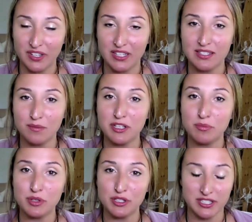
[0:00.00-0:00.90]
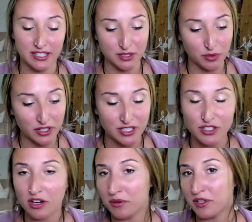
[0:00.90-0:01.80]
September 6th, we're going to
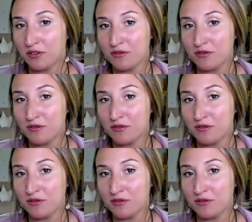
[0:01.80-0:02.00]
start with our